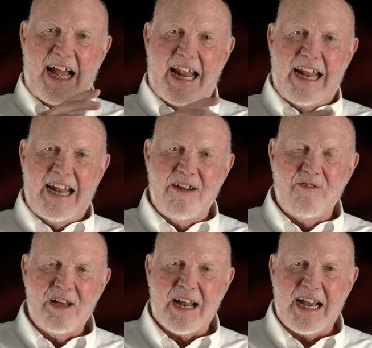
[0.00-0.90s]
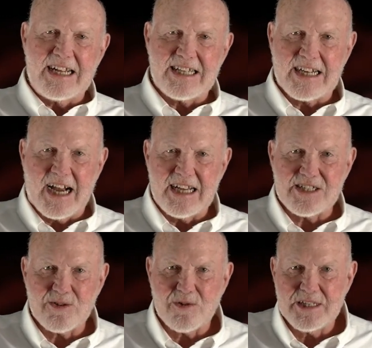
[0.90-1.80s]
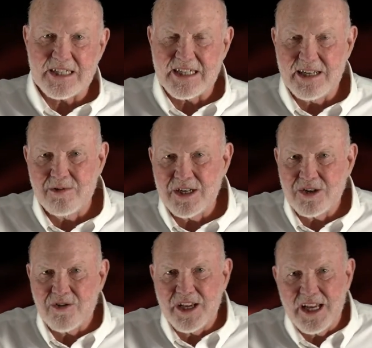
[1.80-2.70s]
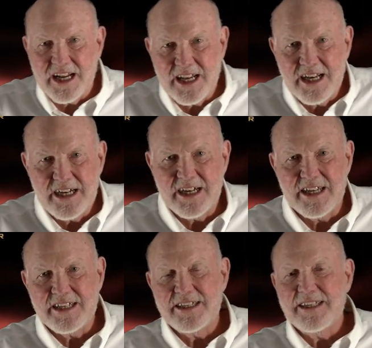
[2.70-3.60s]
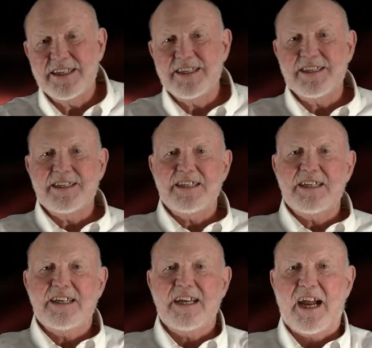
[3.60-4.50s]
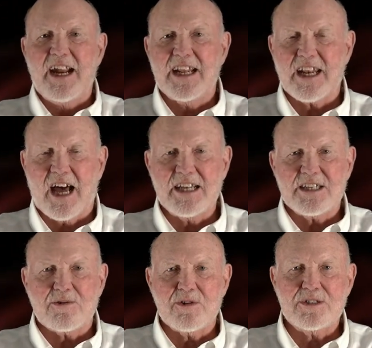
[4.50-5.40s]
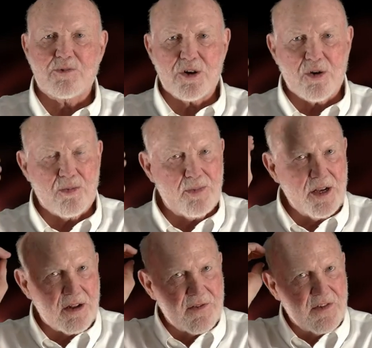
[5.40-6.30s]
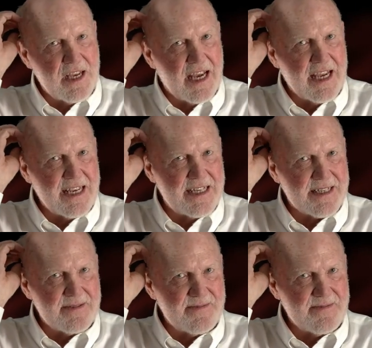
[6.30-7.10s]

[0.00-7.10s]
And then he realized the consequences. He wasn't going to get it done. And his logic was, we're going to build a V8.